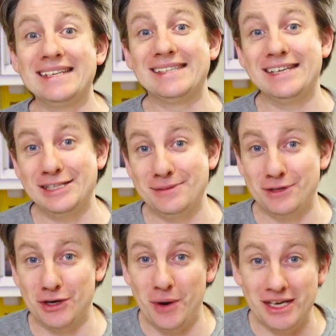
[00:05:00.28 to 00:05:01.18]
us in some of
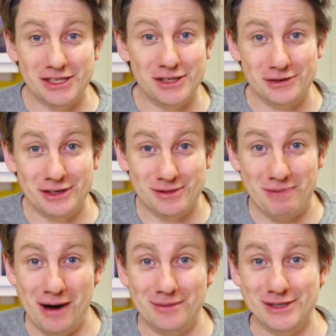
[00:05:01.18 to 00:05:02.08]
the questions or
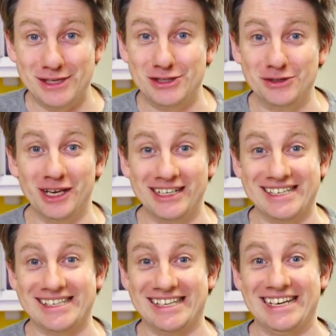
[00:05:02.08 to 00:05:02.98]
experiments that you'd like to
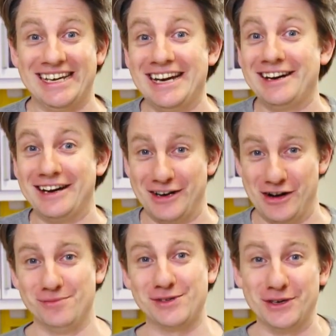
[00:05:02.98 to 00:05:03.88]
see here at
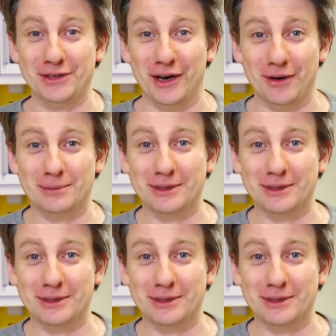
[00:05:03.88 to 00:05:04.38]
Home School Hub.